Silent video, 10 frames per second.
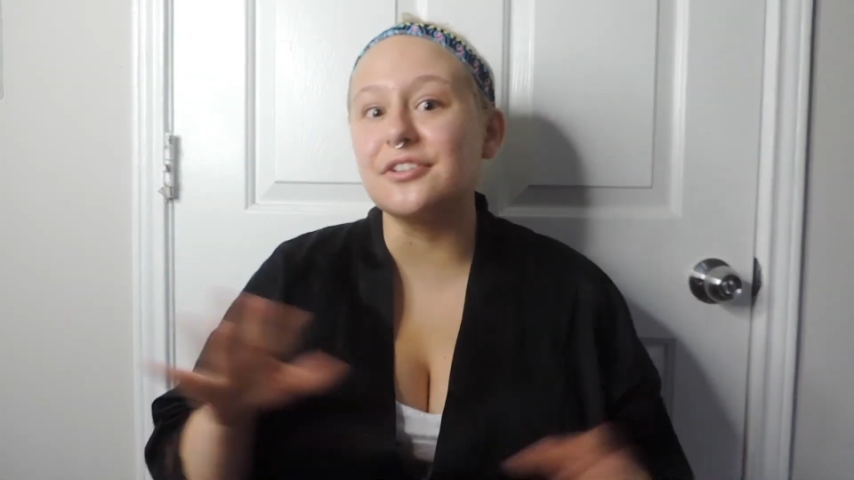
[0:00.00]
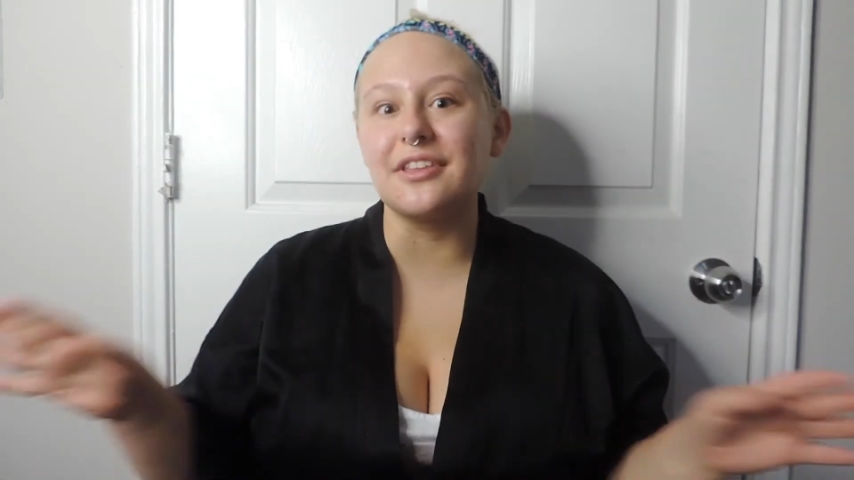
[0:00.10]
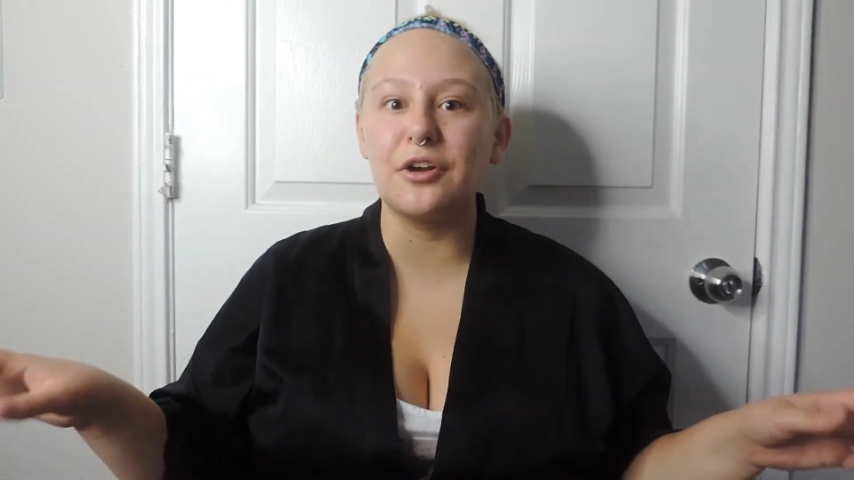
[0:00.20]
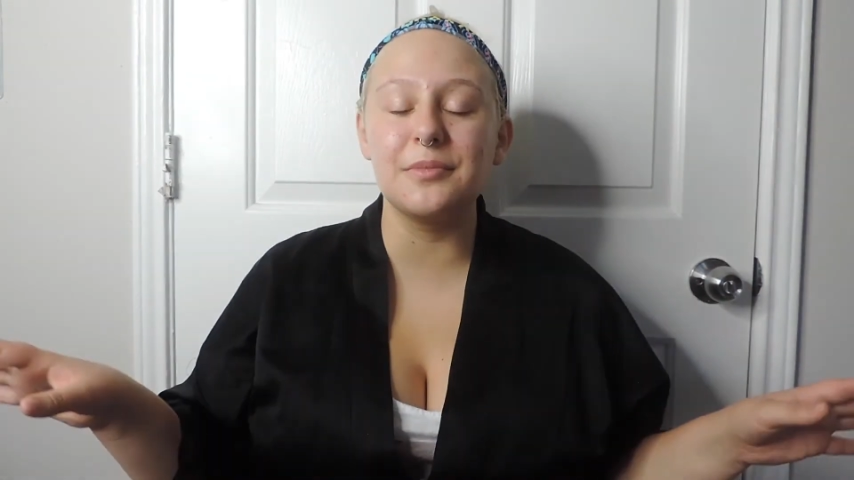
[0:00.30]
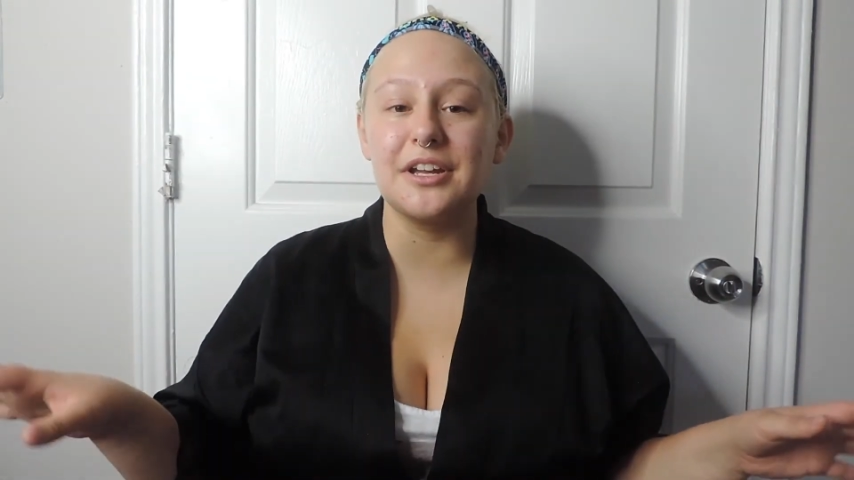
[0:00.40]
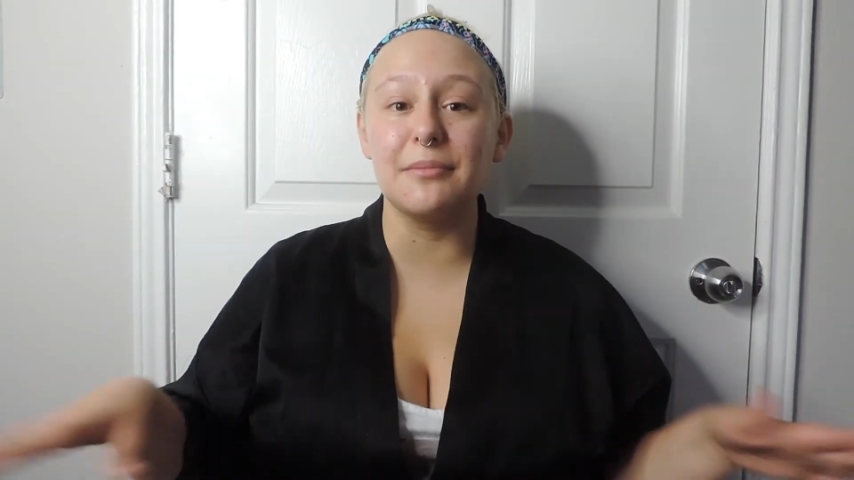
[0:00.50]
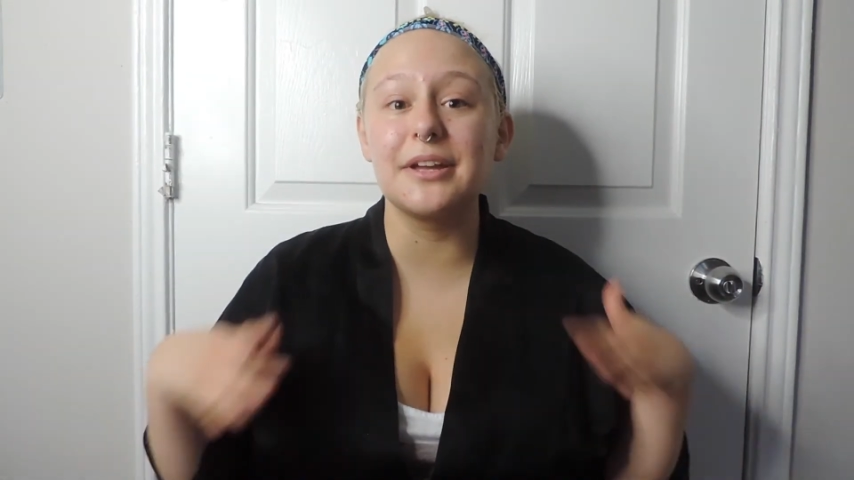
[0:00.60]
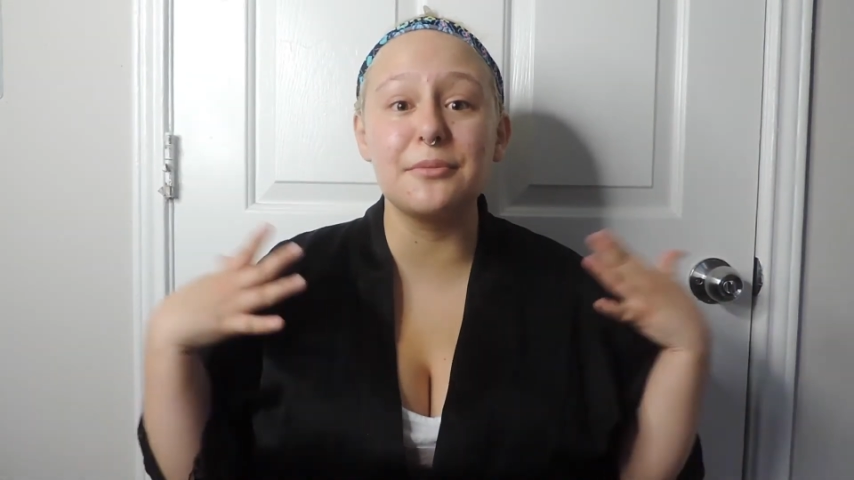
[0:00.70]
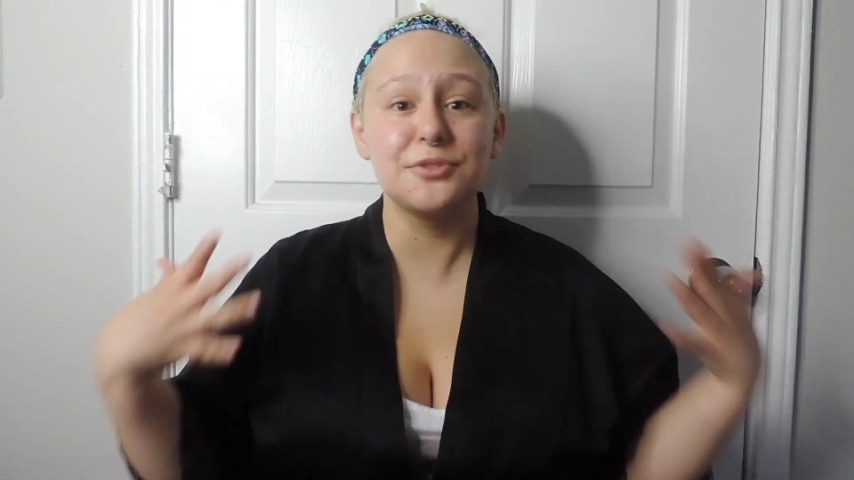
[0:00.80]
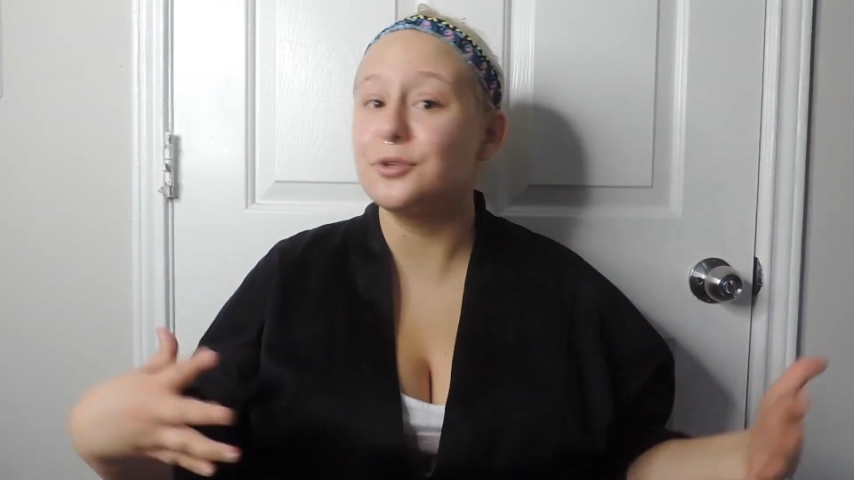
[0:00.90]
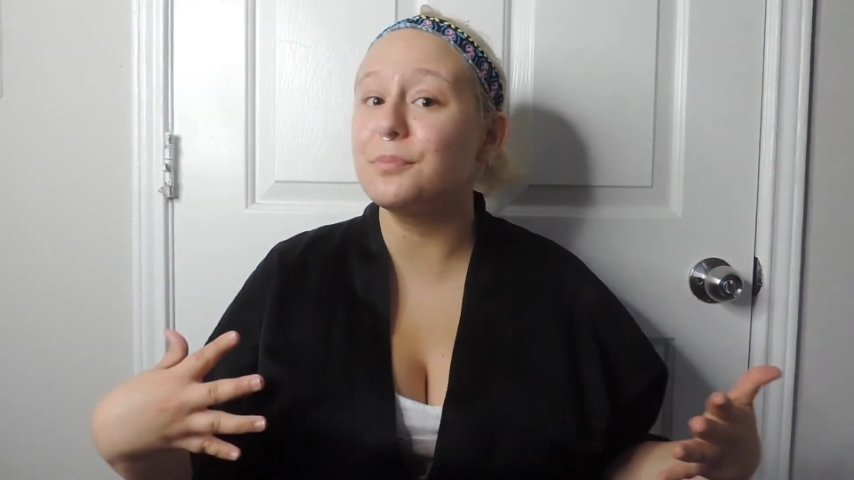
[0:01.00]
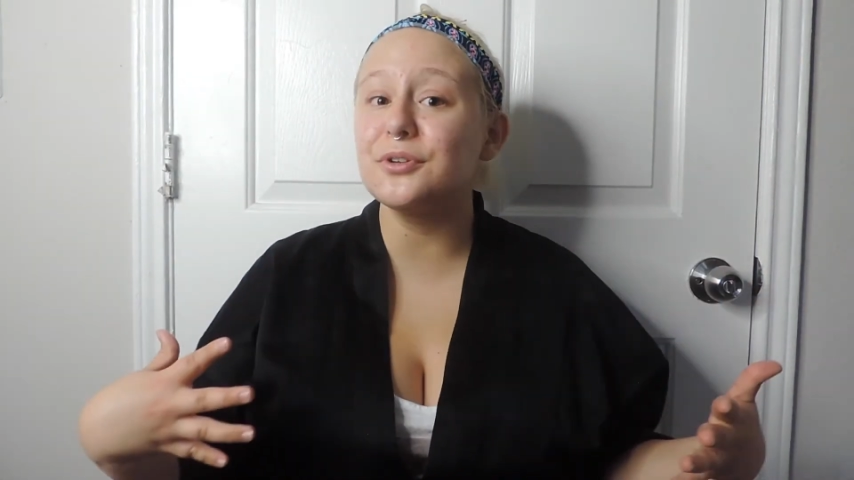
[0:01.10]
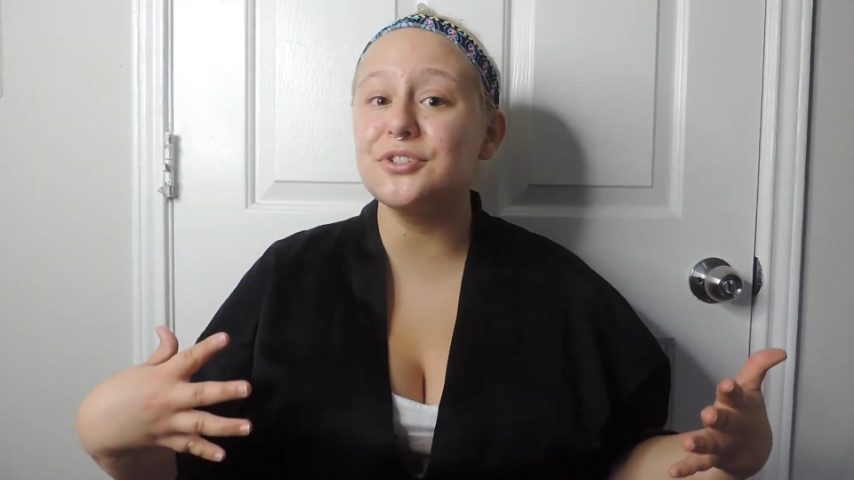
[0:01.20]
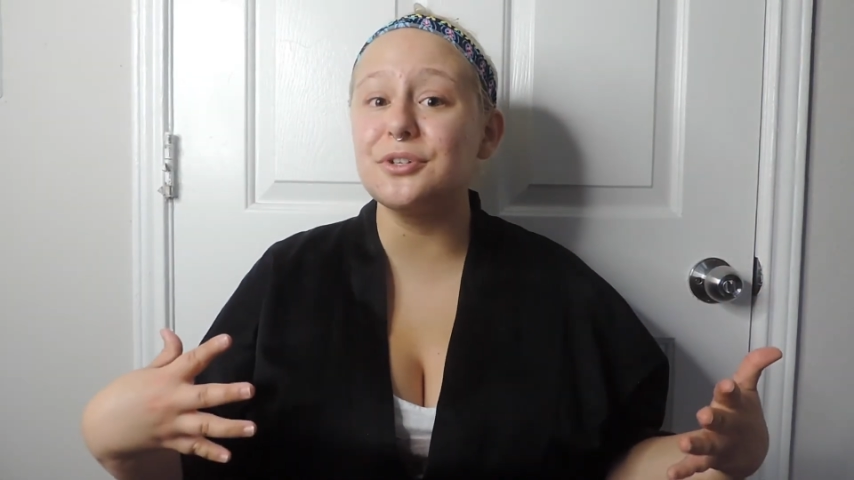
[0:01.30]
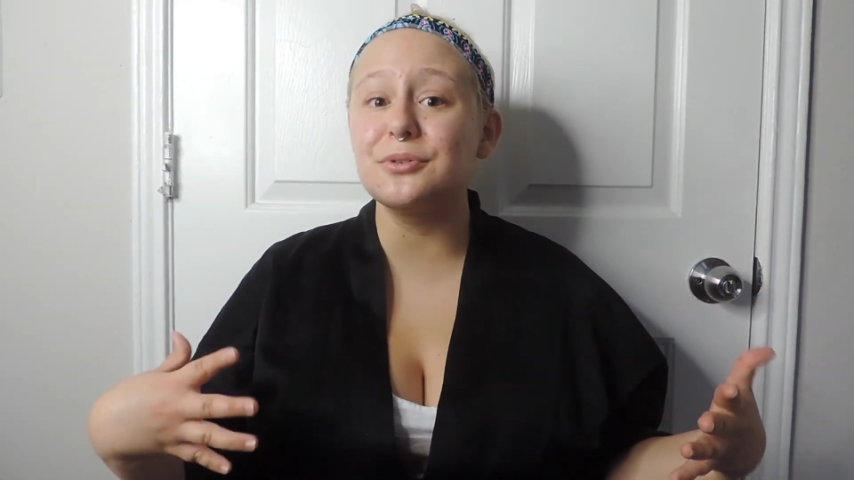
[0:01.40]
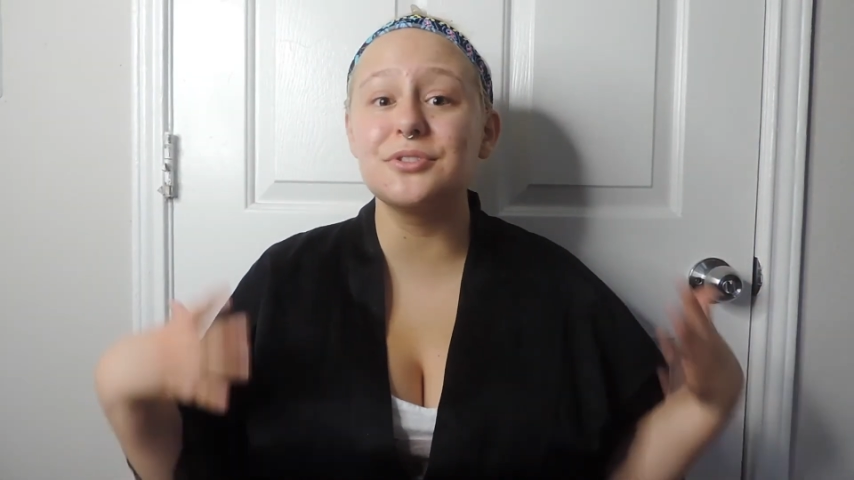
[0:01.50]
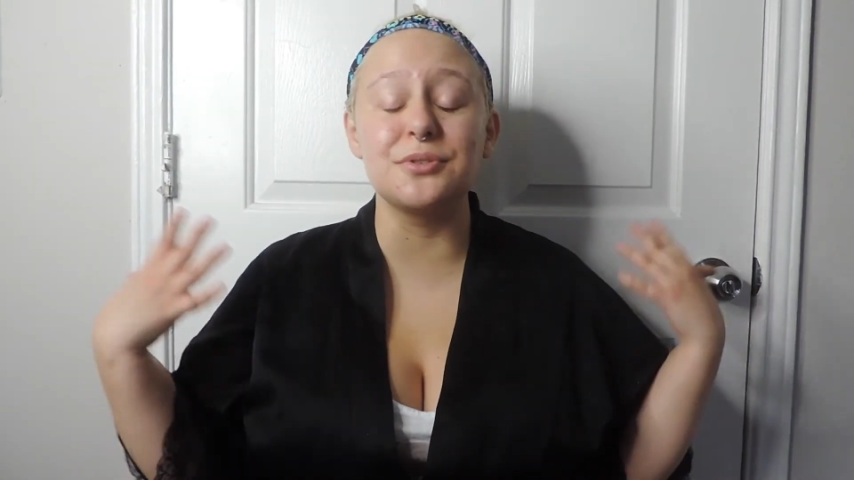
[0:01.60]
so that'll be coming up super soon,